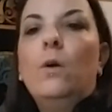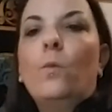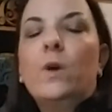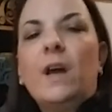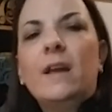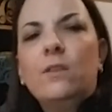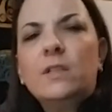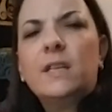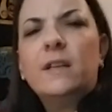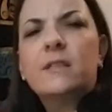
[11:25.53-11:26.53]
when I
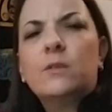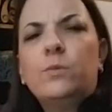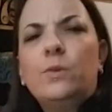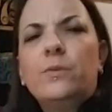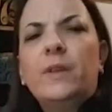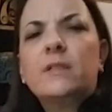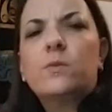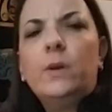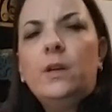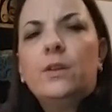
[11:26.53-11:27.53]
looked at it, and I said, well,
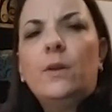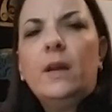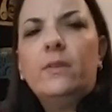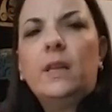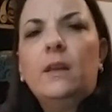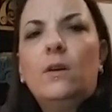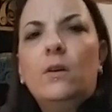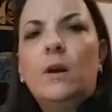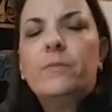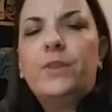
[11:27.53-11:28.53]
that's weird. You don't have any,
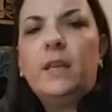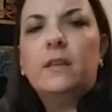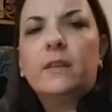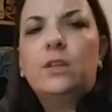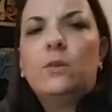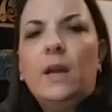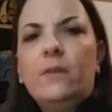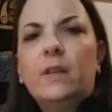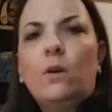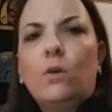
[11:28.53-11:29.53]
I'm thinking, like, you don't
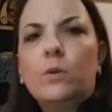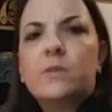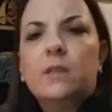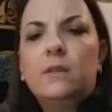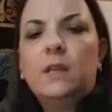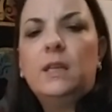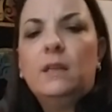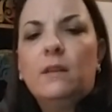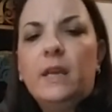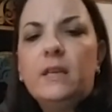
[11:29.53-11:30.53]
have any arms and
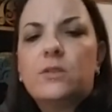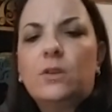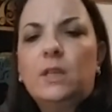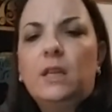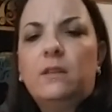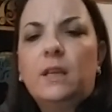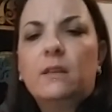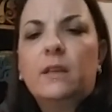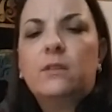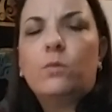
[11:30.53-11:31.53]
any legs or
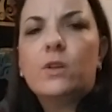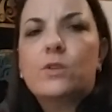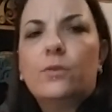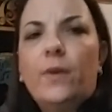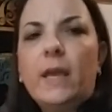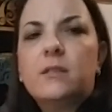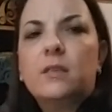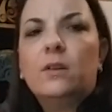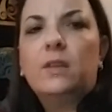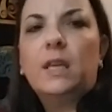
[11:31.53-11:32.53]
anything. Like, where's your face
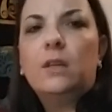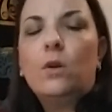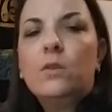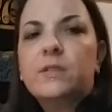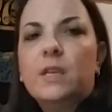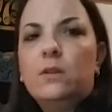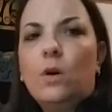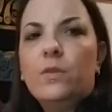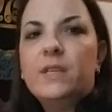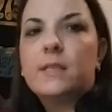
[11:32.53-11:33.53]
and everything? And all of a sudden,
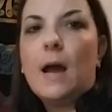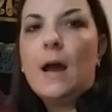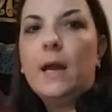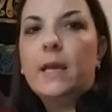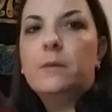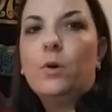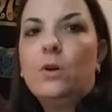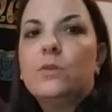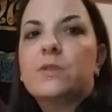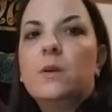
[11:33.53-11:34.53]
all these
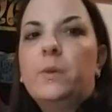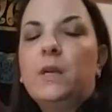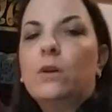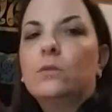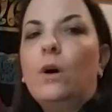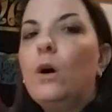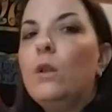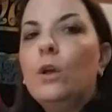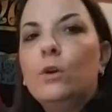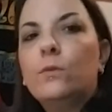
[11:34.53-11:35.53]
eyeballs appeared
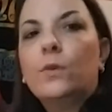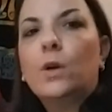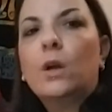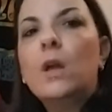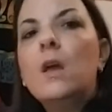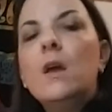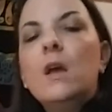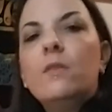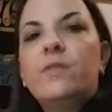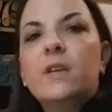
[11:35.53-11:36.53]
all over
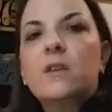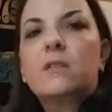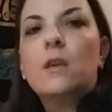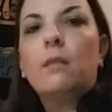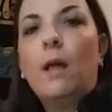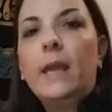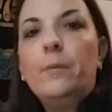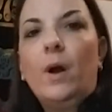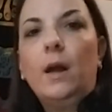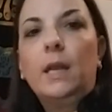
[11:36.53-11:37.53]
this light
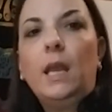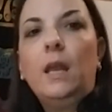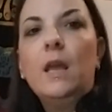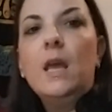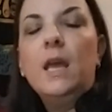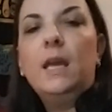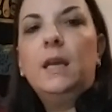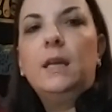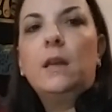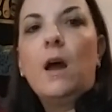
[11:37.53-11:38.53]
body.
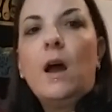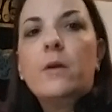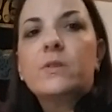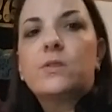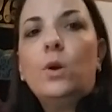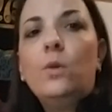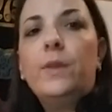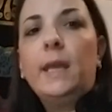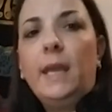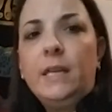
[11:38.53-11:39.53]
And I was told
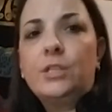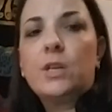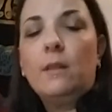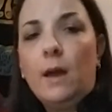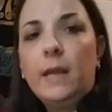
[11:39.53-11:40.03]
that each